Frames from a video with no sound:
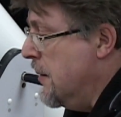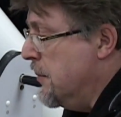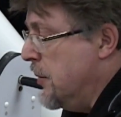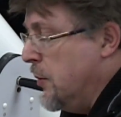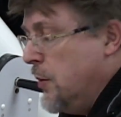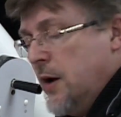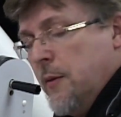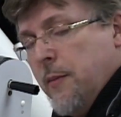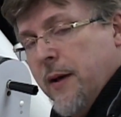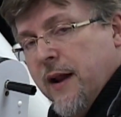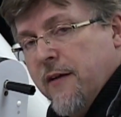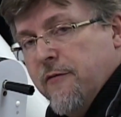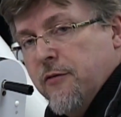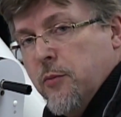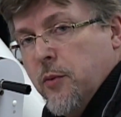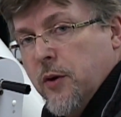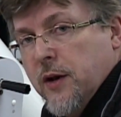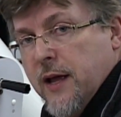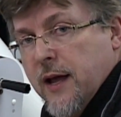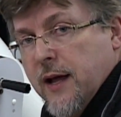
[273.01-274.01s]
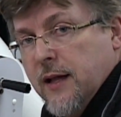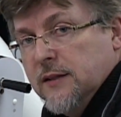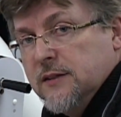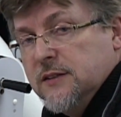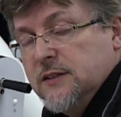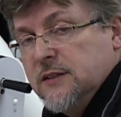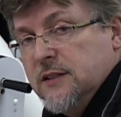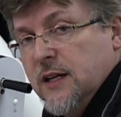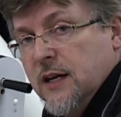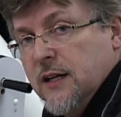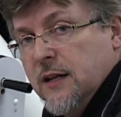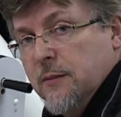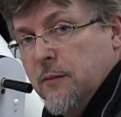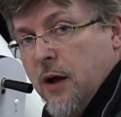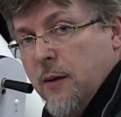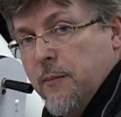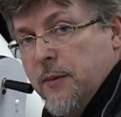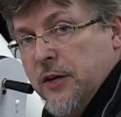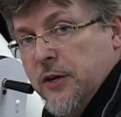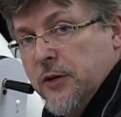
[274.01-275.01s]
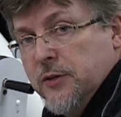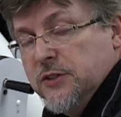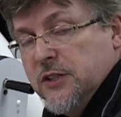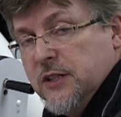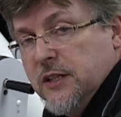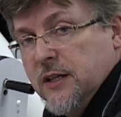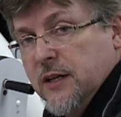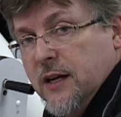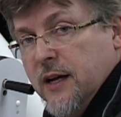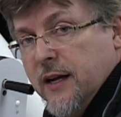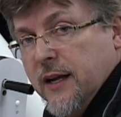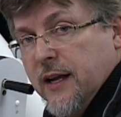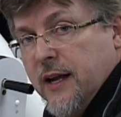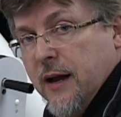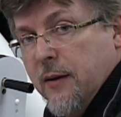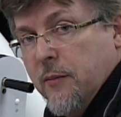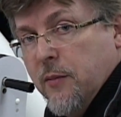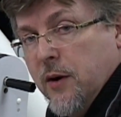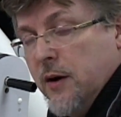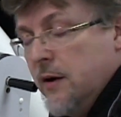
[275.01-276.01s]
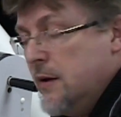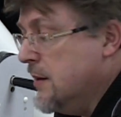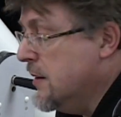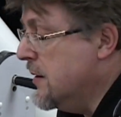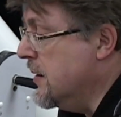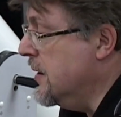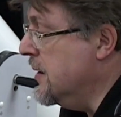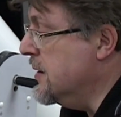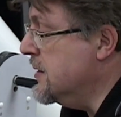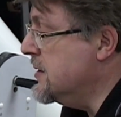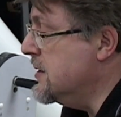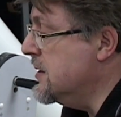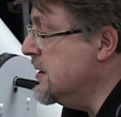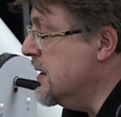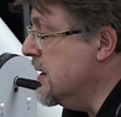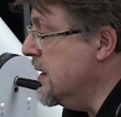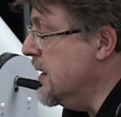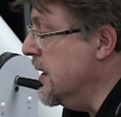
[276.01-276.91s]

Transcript: But what about everybody else that might be using a camera that